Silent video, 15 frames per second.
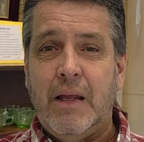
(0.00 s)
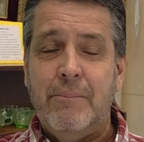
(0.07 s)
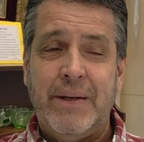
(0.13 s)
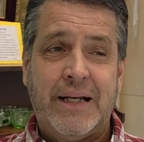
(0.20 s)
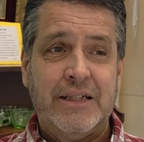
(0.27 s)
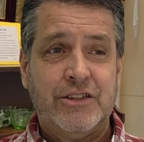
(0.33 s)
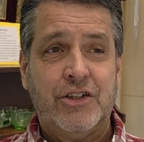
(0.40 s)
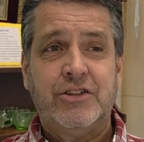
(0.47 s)

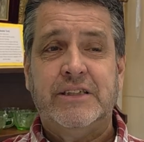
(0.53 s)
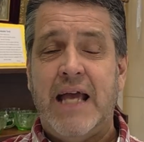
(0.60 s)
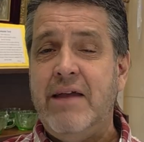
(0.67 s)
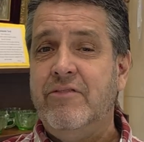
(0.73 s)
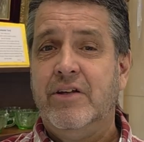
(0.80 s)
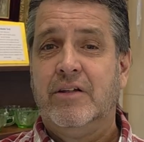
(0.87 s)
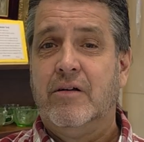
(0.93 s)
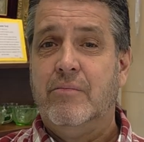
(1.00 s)
because they're
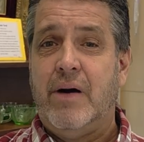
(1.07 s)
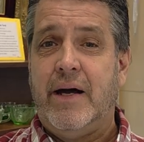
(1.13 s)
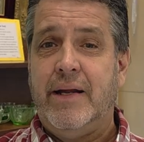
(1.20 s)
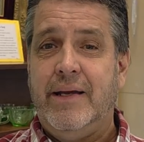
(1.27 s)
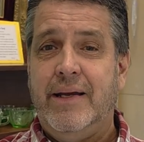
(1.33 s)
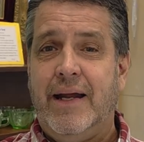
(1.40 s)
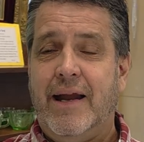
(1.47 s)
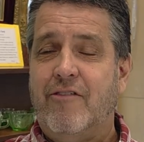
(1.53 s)
saving their
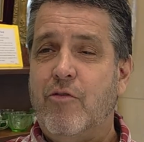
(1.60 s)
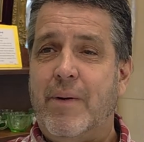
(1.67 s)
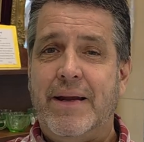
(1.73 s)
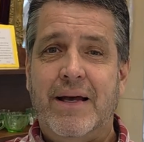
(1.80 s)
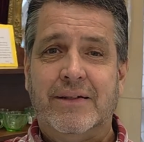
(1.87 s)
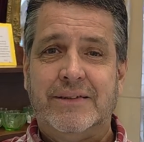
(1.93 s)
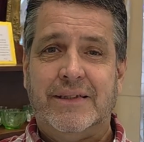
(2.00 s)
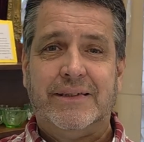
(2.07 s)
money, and
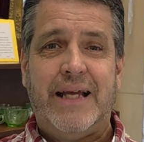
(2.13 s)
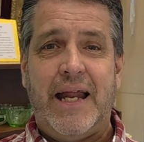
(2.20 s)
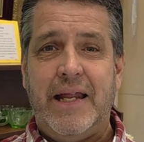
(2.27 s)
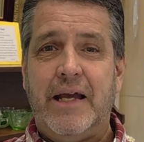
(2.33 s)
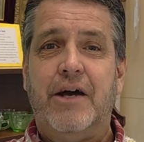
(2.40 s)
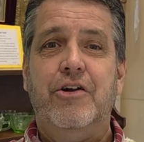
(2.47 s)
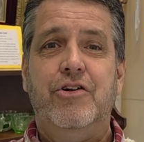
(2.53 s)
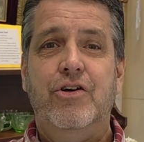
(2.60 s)
everybody else is
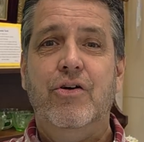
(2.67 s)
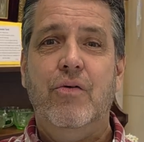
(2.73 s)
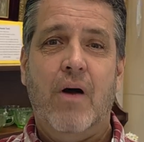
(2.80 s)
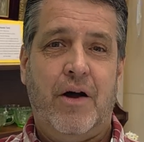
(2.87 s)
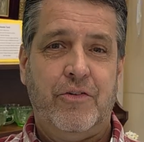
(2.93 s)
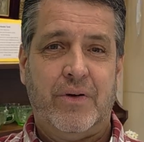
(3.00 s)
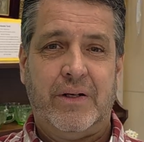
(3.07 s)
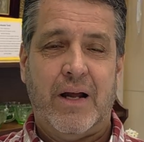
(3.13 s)
getting a new
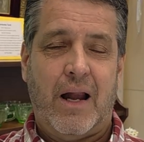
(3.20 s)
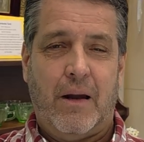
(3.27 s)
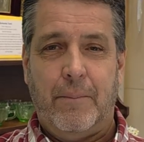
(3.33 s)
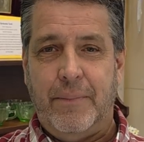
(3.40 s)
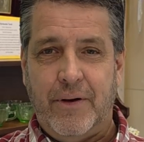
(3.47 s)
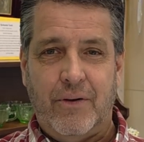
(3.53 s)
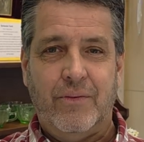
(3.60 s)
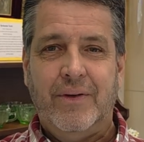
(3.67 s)

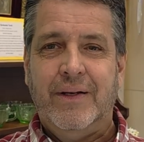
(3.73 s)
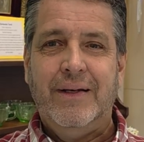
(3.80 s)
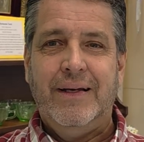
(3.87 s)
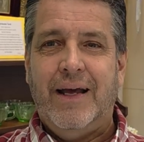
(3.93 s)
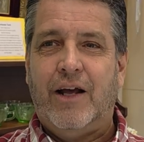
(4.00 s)
$100 bill.